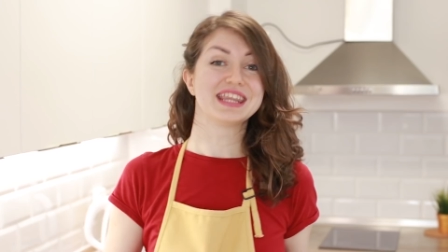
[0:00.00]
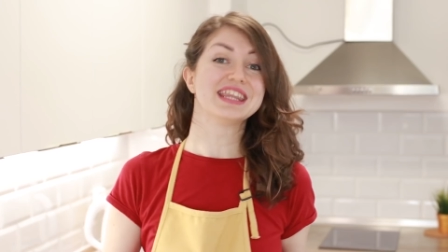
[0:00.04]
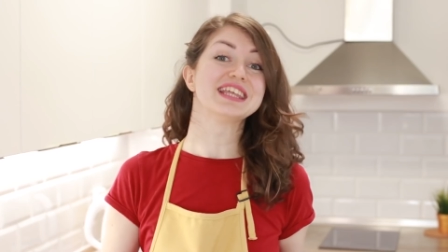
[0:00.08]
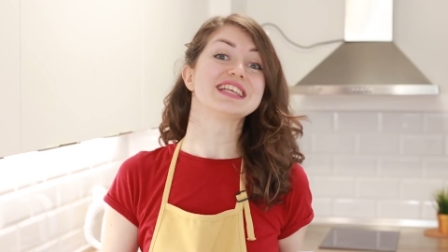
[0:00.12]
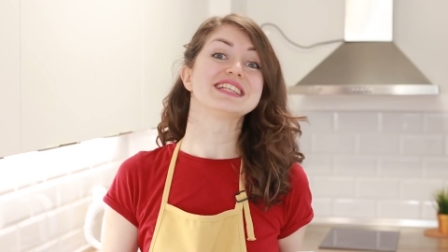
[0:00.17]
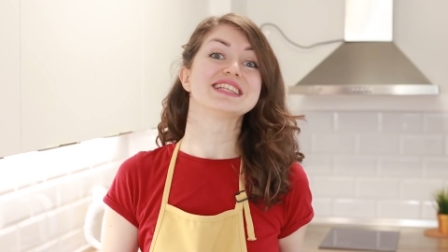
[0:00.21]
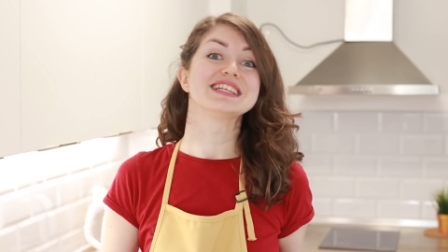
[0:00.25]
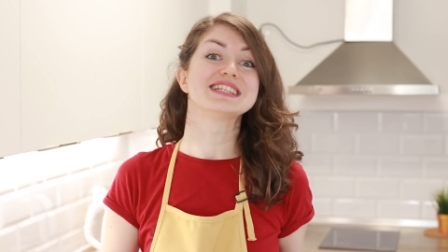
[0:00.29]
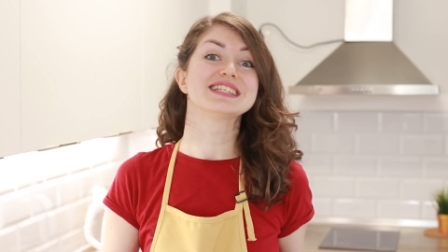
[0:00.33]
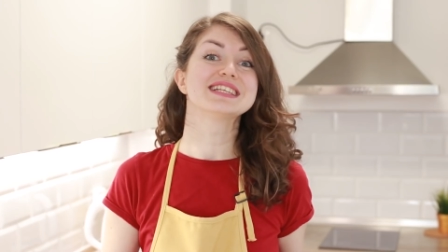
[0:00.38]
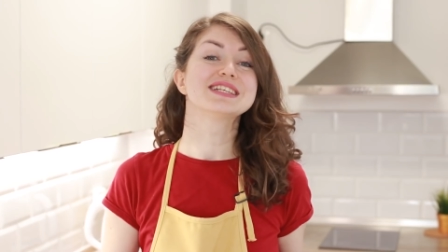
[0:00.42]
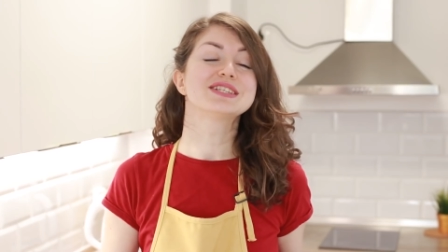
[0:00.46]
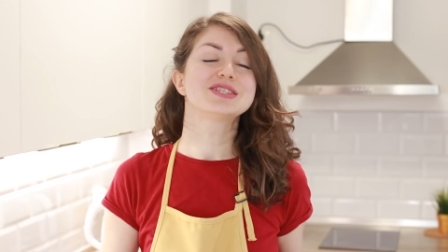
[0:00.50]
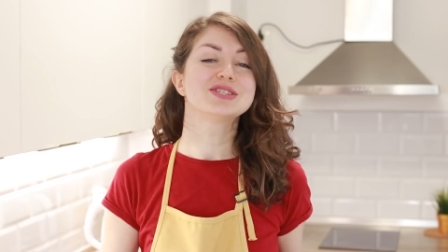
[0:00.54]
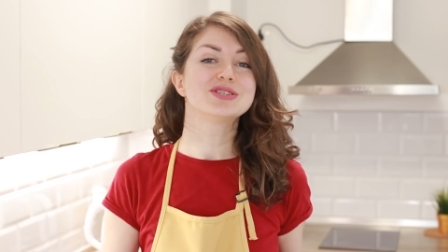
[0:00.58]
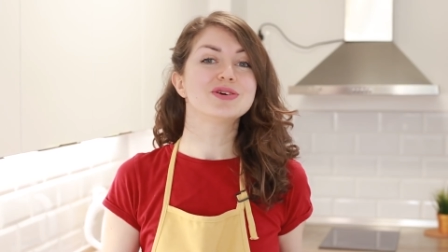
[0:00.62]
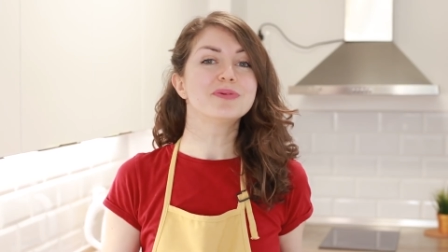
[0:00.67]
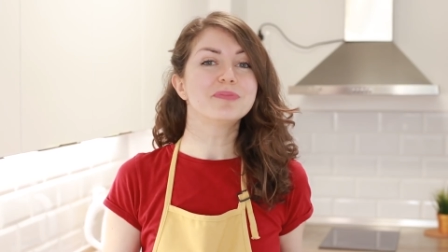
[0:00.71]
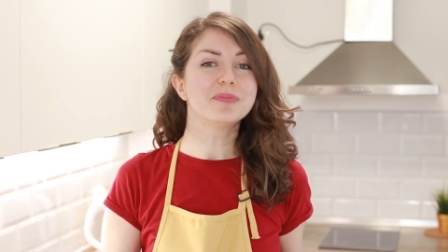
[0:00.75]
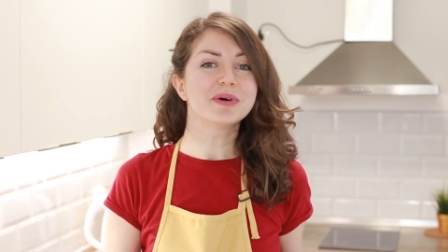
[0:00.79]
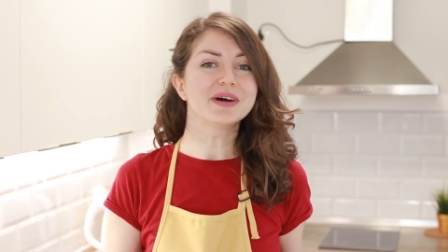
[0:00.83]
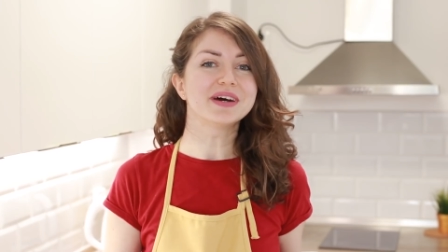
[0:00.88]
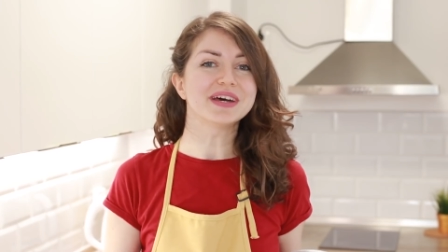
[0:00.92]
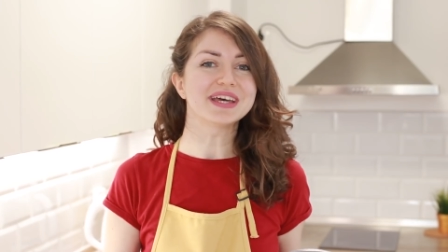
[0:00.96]
This is a
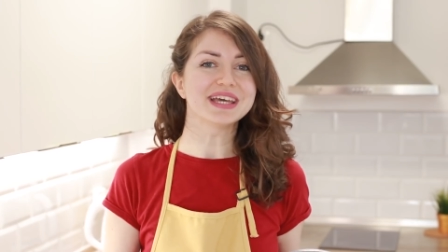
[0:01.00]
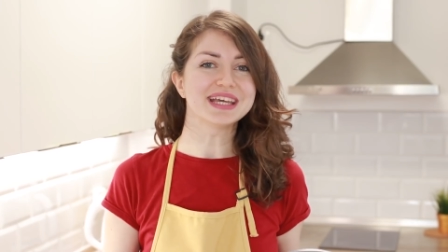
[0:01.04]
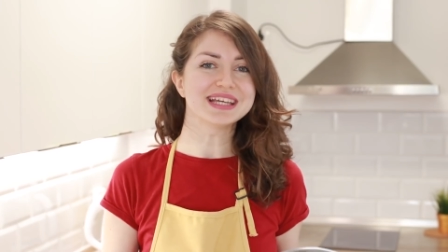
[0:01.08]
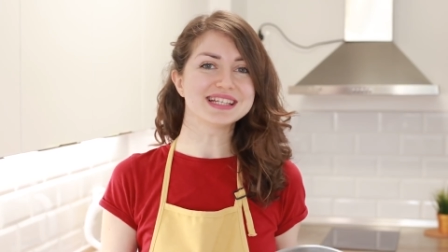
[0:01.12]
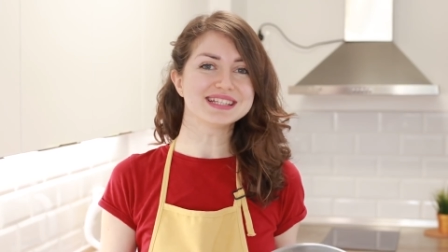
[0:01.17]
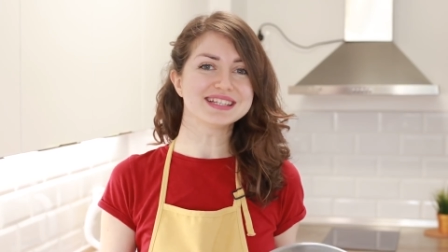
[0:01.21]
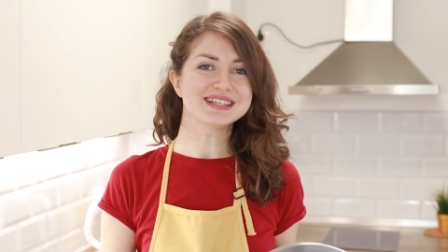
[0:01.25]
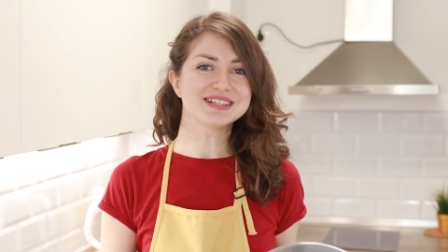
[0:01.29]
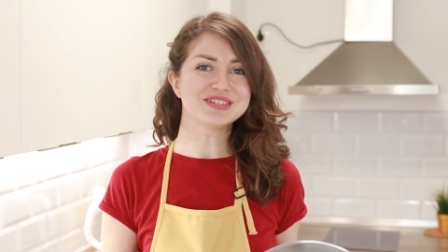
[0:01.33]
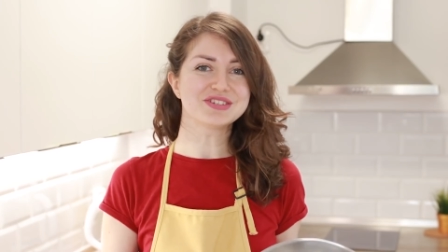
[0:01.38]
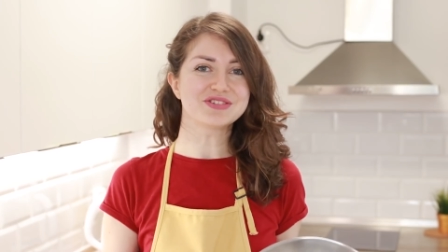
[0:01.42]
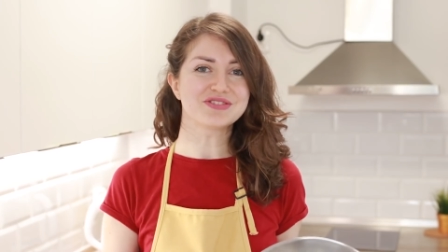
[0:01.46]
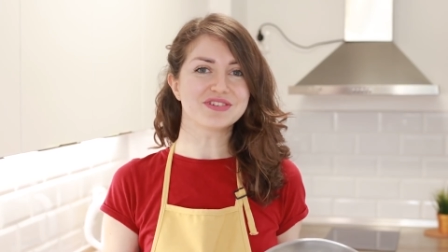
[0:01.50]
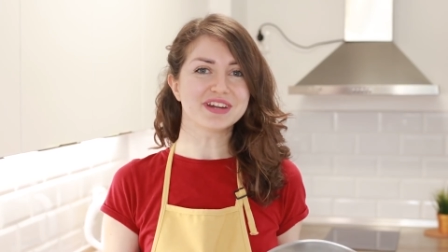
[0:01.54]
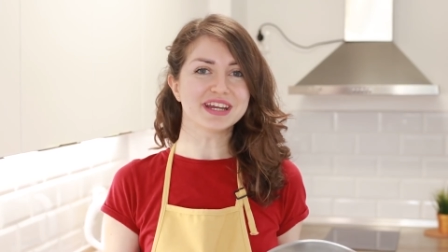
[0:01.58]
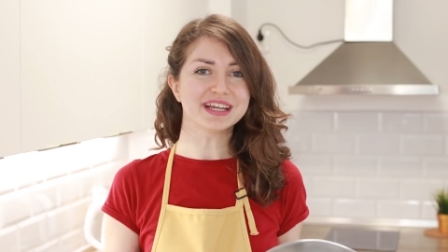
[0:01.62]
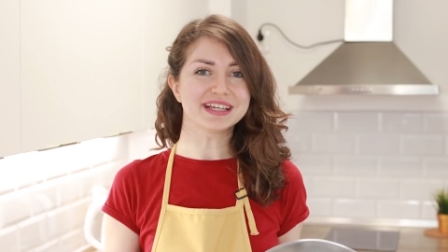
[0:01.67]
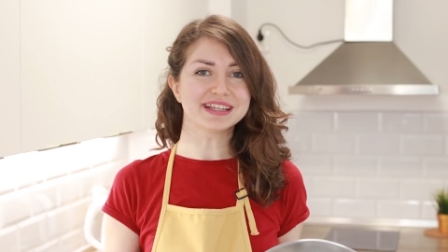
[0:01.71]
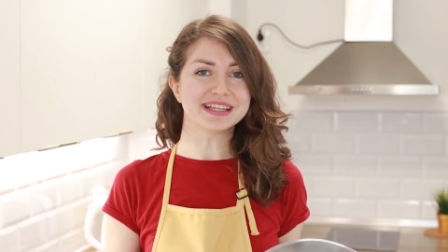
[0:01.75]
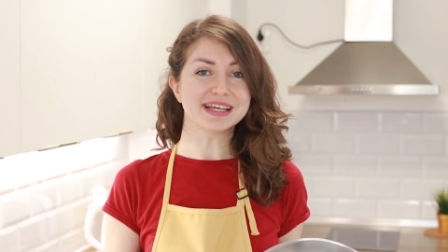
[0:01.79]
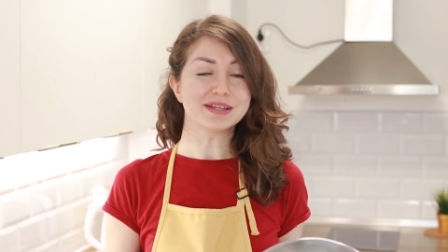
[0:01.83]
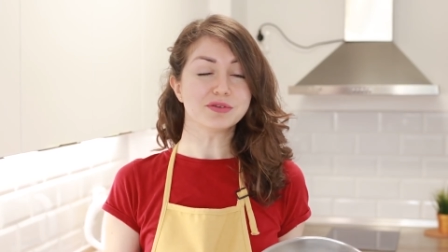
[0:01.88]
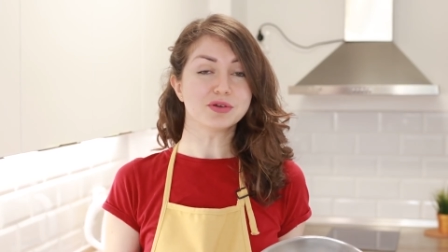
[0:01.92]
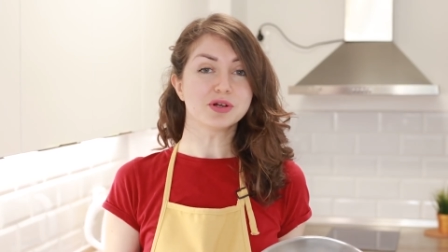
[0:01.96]
super easy
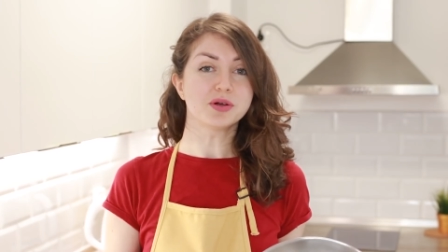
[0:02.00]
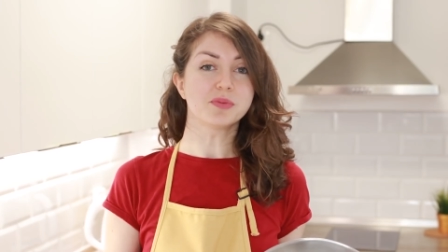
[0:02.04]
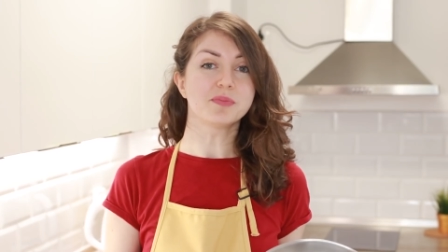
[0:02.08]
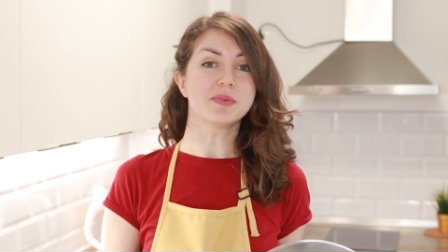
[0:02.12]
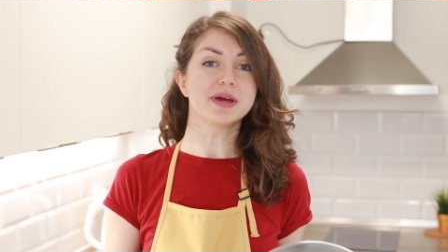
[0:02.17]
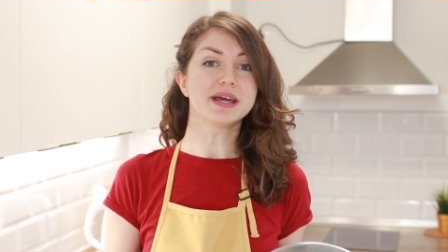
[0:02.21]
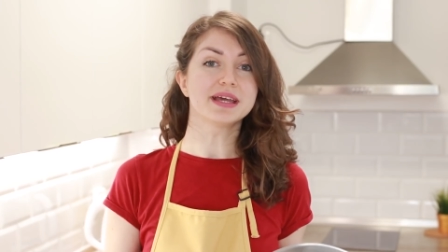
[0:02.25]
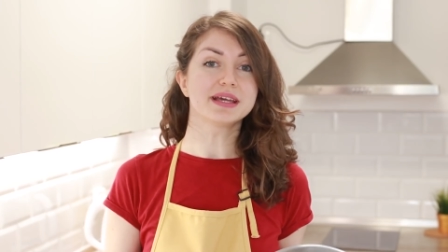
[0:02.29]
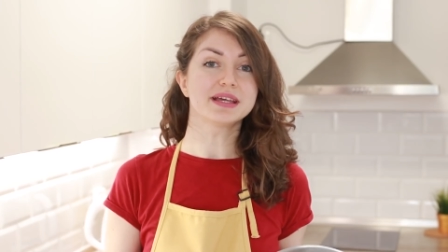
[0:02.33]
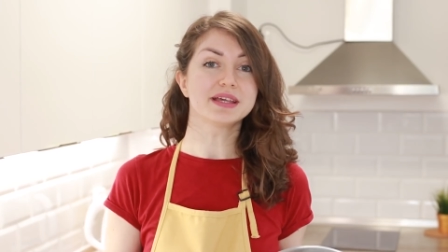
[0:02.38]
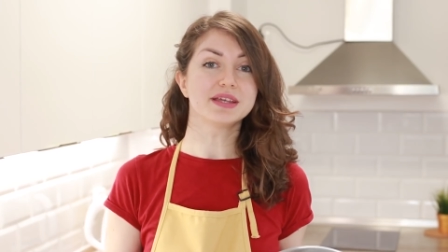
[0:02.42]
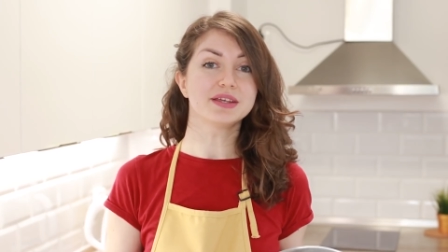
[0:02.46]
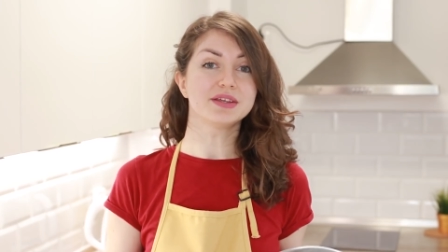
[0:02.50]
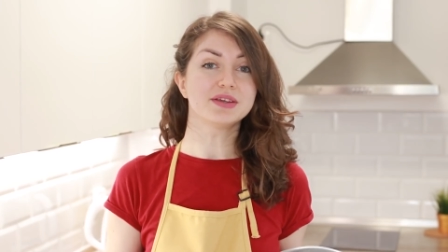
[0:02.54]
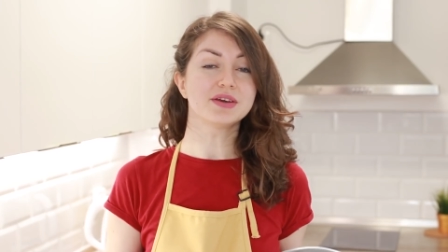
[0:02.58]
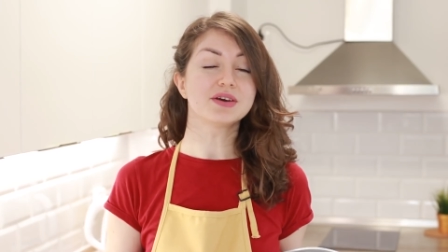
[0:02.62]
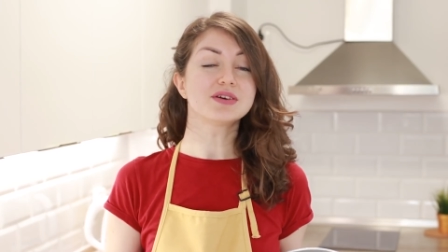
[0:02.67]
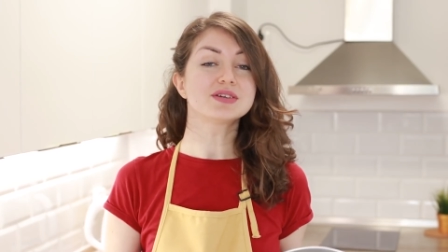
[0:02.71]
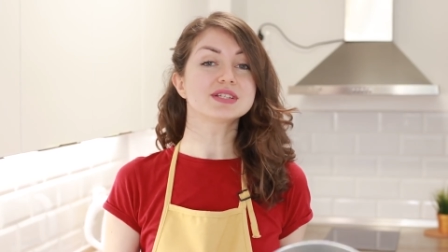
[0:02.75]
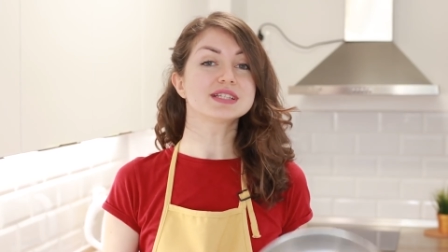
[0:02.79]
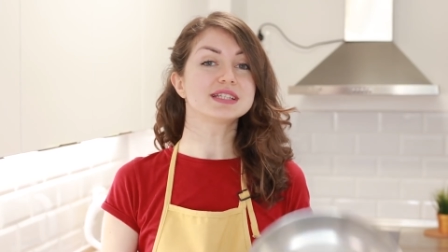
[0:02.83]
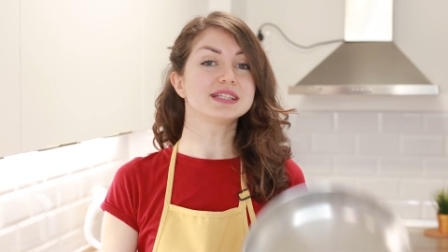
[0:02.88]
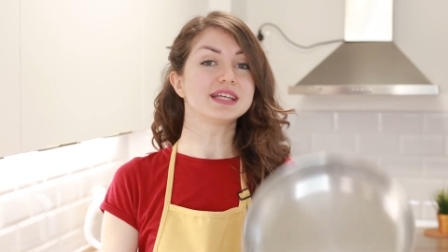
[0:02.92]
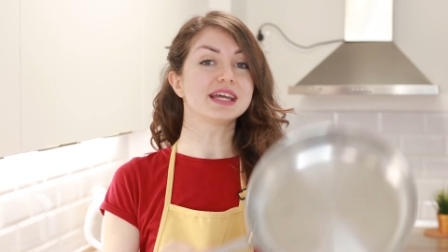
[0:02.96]
trick that will make
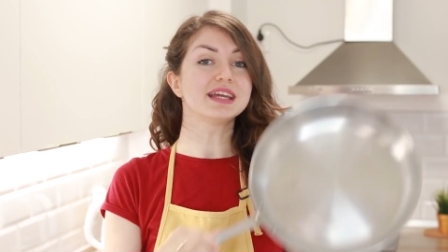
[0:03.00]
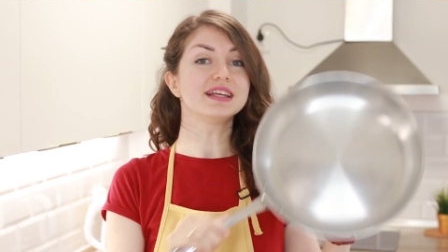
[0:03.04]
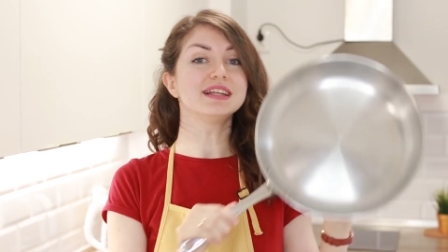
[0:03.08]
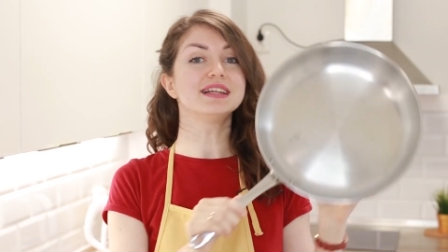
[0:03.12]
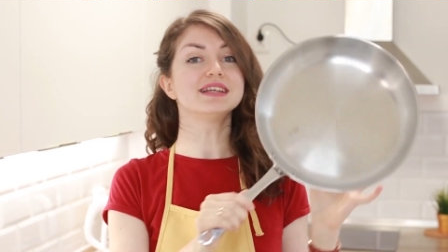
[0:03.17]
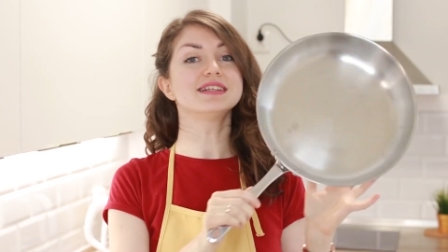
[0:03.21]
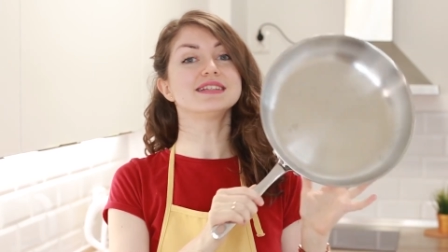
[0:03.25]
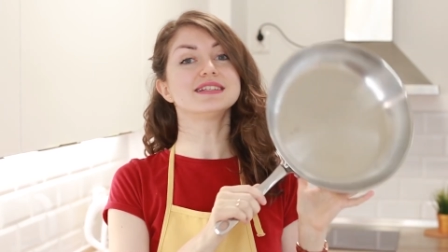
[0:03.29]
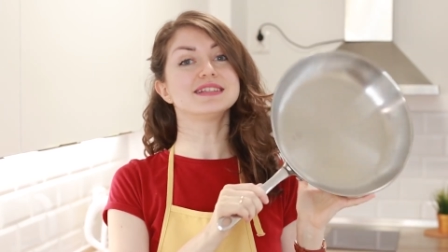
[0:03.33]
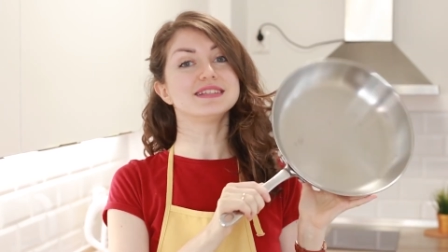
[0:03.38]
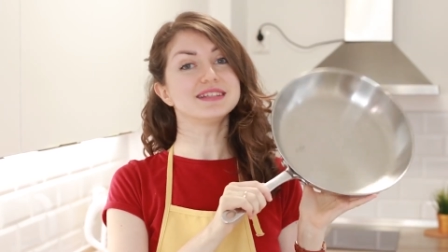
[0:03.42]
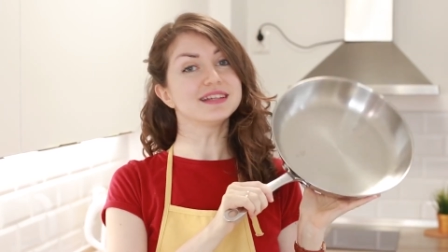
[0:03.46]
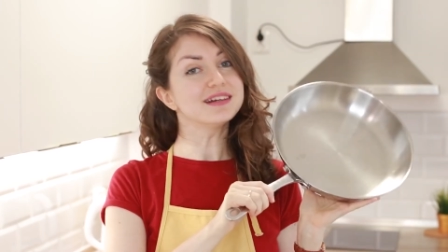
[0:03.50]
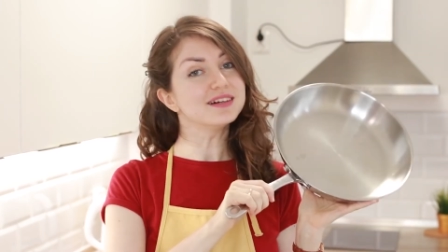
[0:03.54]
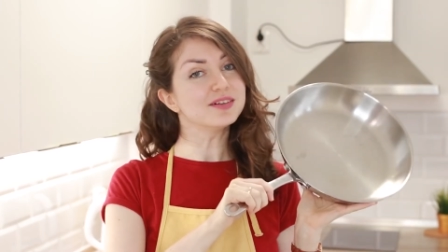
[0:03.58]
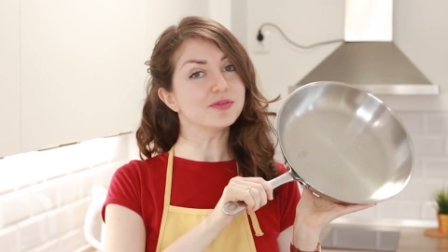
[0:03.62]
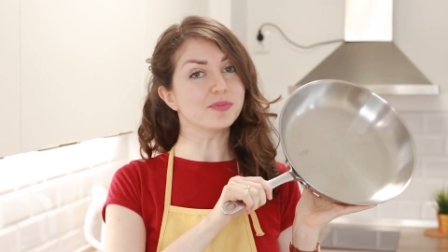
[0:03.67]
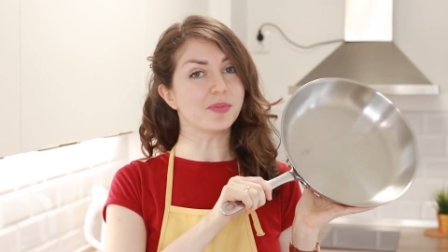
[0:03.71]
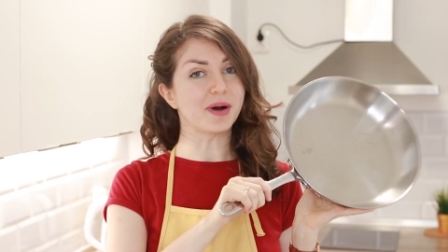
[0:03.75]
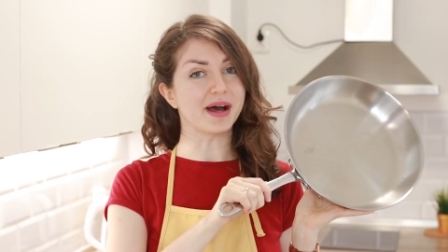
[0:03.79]
your stainless steel